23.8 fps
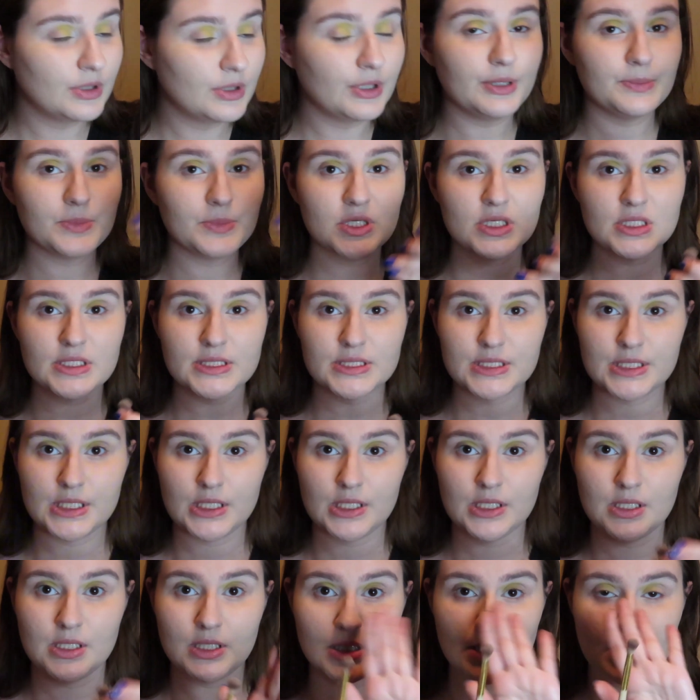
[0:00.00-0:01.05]
I'm gonna
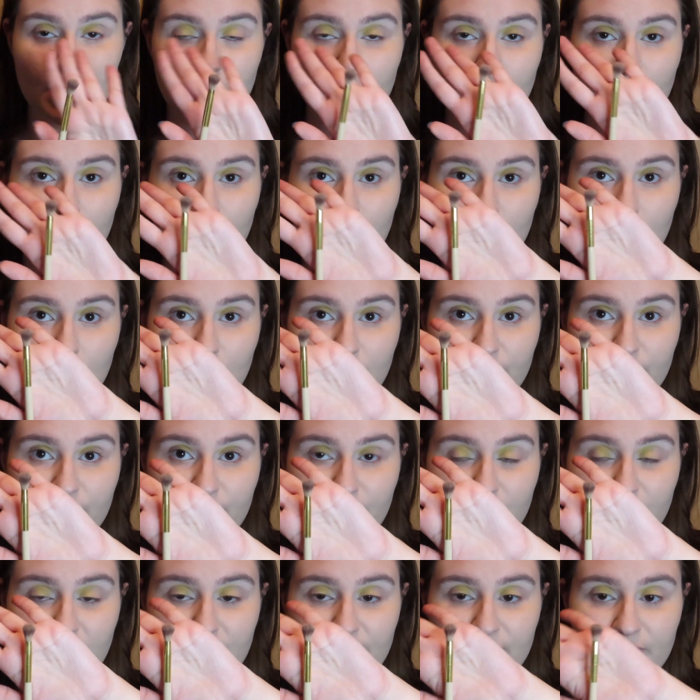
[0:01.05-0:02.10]
take a
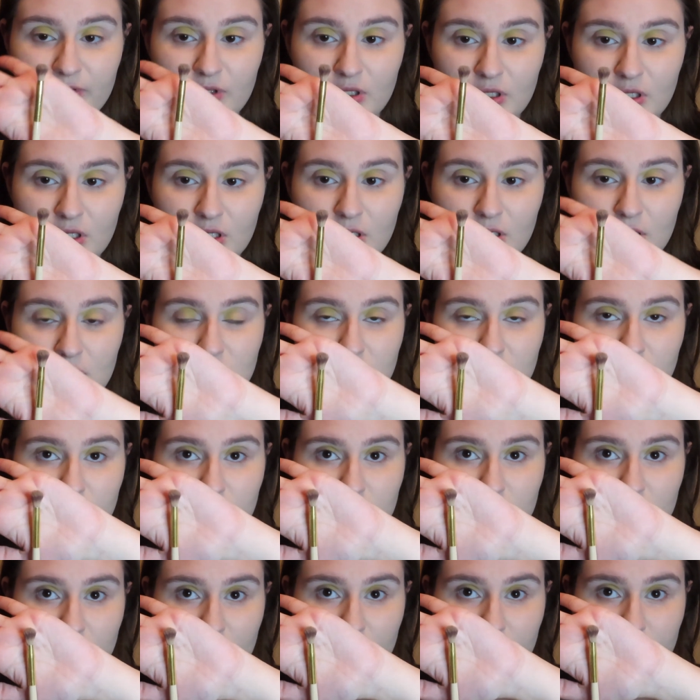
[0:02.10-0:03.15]
fluffy
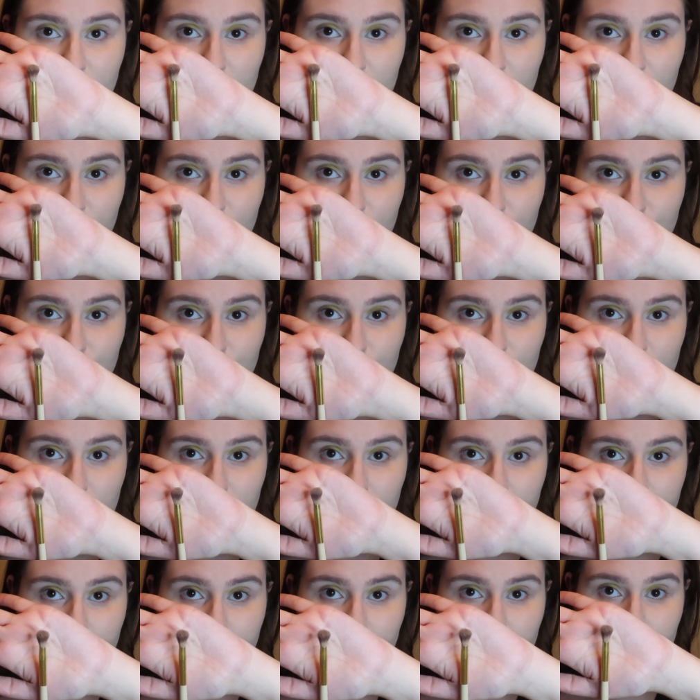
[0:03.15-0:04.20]
yet a little
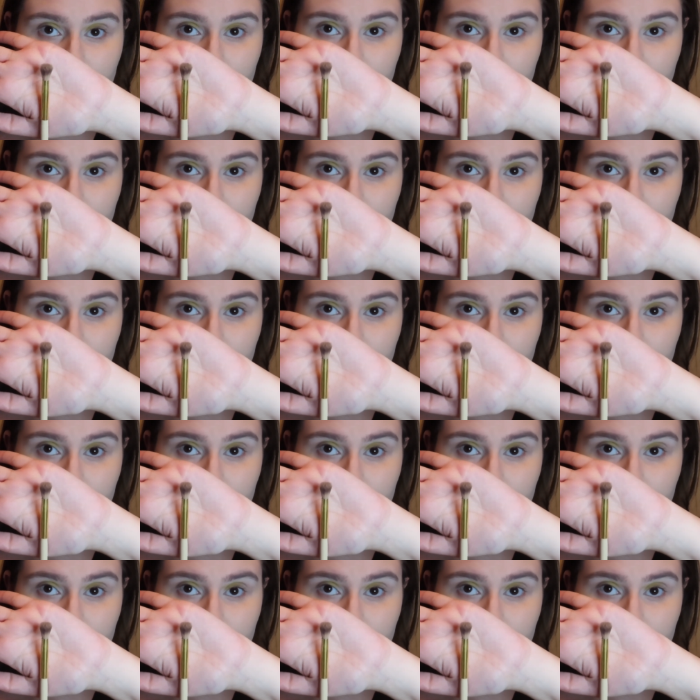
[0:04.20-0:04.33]
like